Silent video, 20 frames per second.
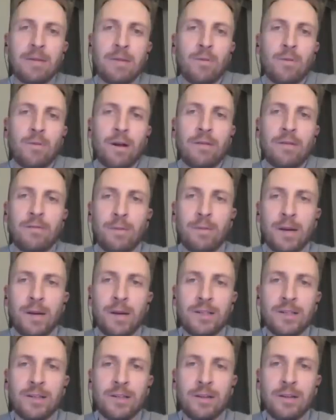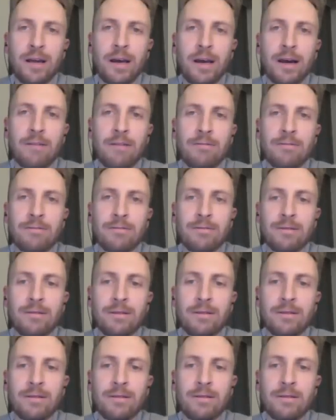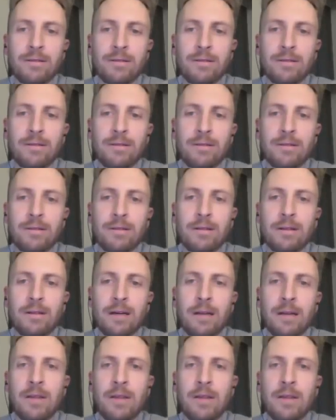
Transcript: what information do they have? I think.